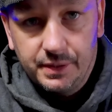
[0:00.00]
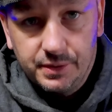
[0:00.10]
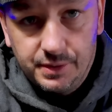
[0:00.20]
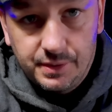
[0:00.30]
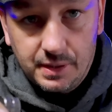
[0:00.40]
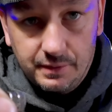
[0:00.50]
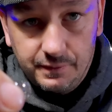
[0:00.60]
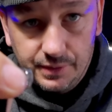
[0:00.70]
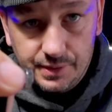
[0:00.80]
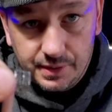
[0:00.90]
actually just kind of
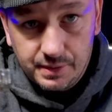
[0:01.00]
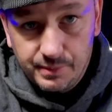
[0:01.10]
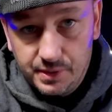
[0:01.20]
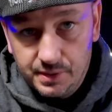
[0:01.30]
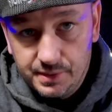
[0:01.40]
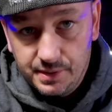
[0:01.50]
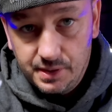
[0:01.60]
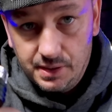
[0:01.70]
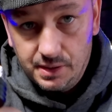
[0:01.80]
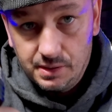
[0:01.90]
feels like something you'd
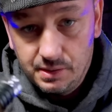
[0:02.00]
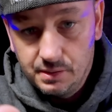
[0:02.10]
see